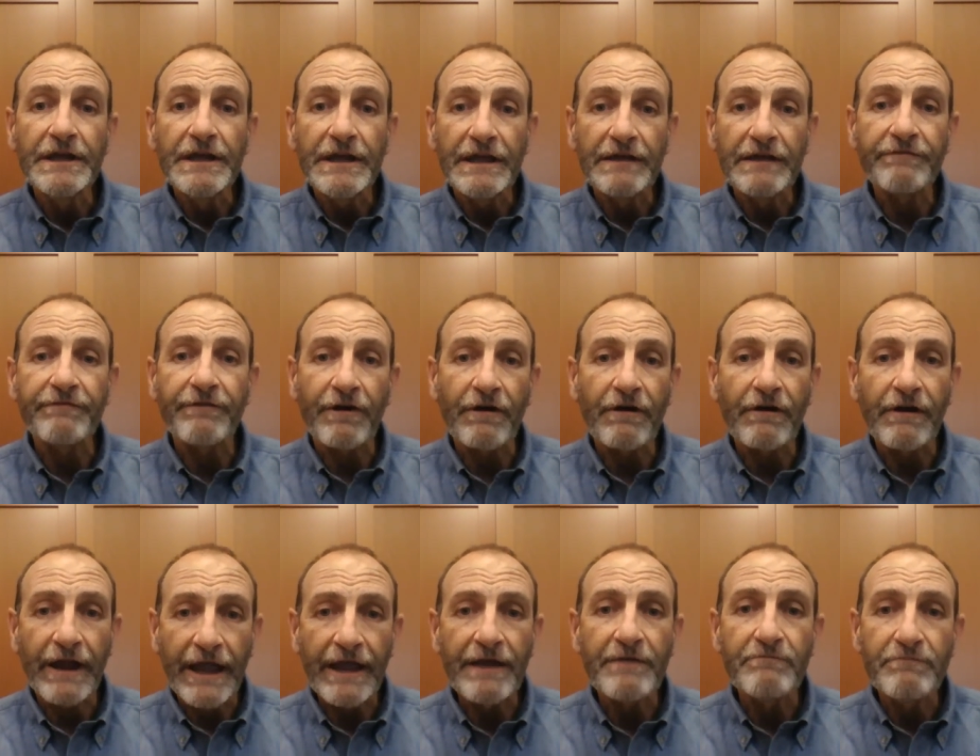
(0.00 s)
if
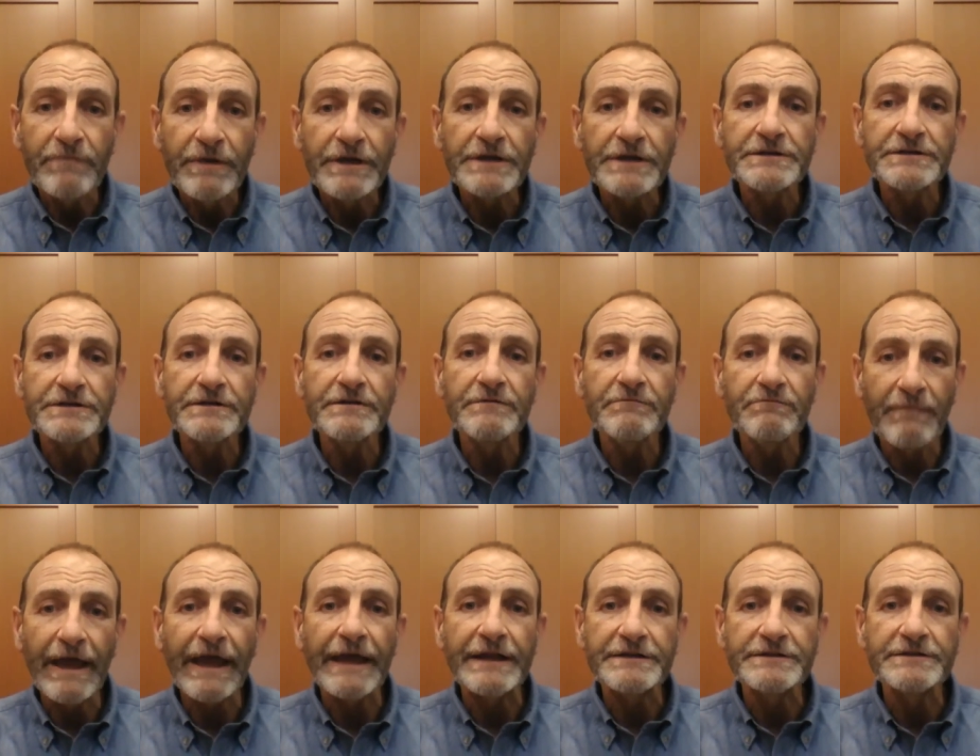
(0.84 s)
our ambition
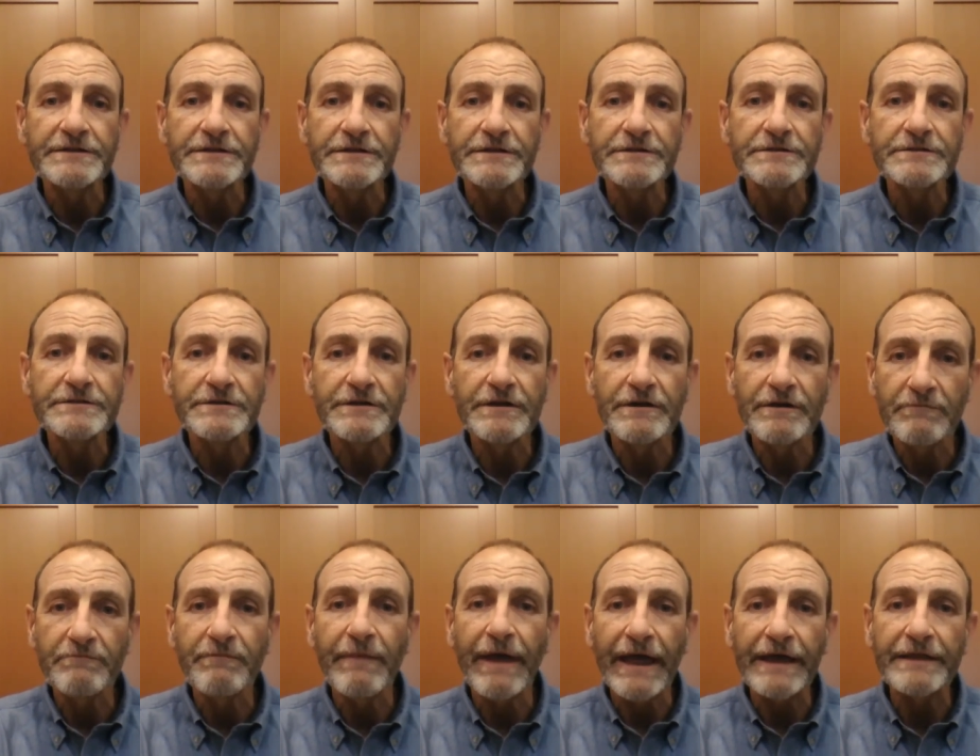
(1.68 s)
matches
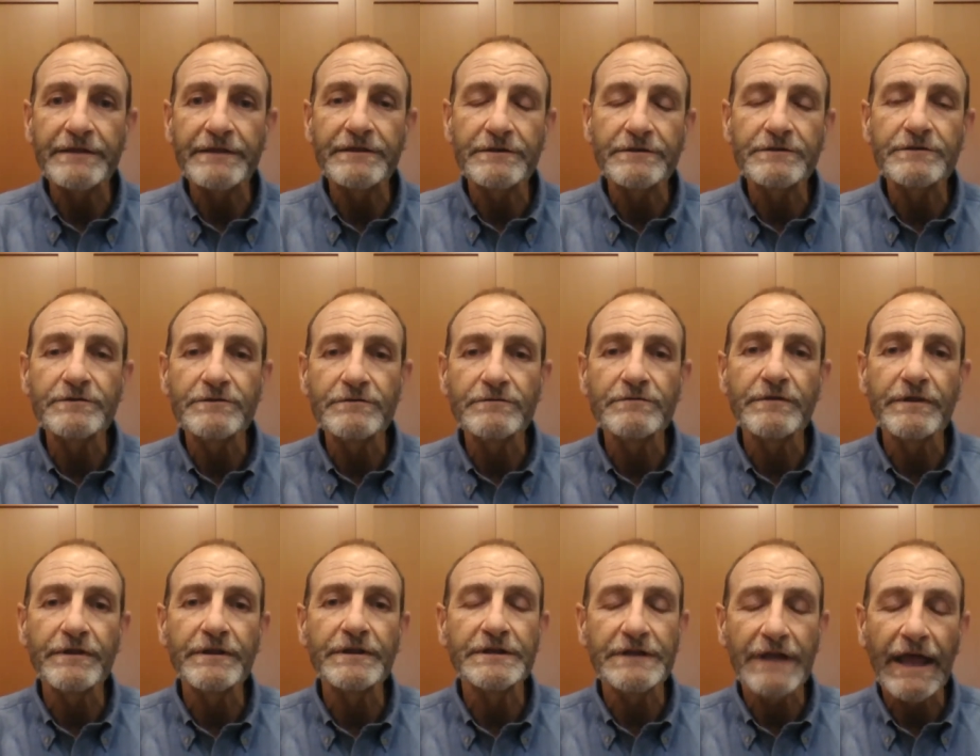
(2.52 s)
the magnitude
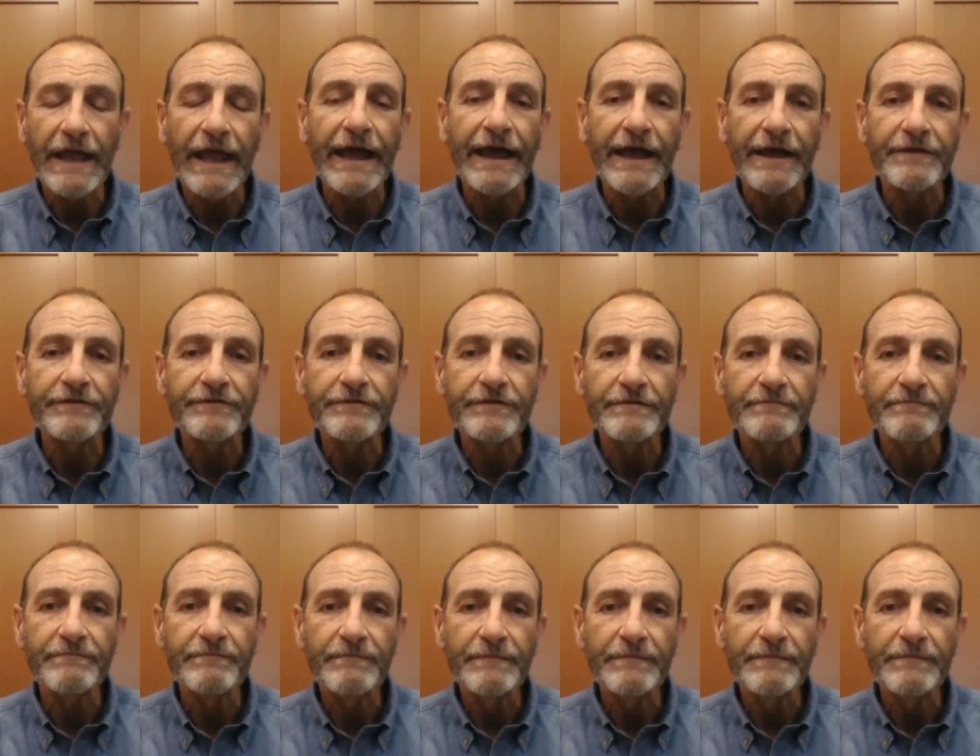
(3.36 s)
of the task.